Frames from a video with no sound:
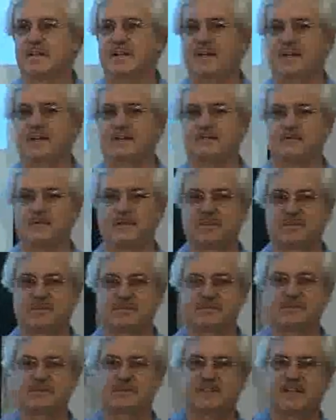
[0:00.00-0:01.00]
And we
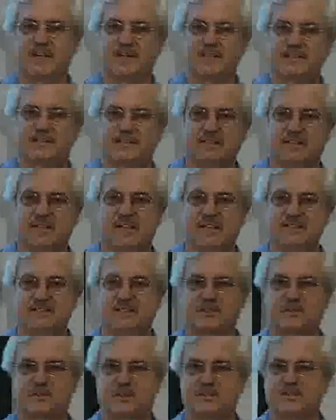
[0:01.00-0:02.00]
are constantly asked
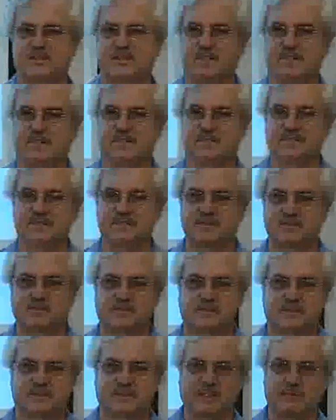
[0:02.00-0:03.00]
the question, is
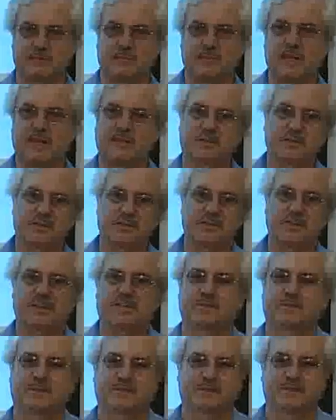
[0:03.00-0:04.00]
something matter with the
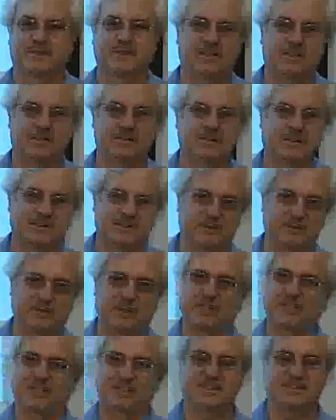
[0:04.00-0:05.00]
other one? No, it's just
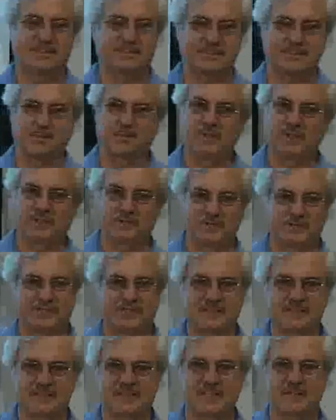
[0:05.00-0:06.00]
because the wind was
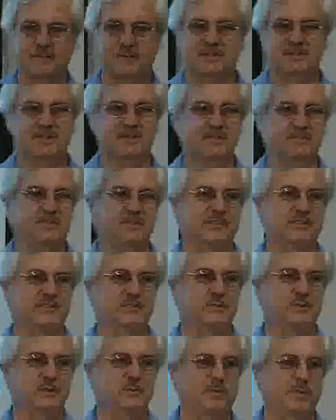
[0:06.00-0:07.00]
just that much difference
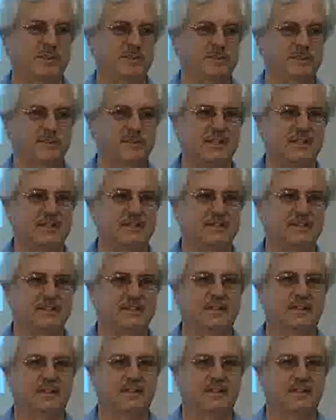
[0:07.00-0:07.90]
from one place to the other.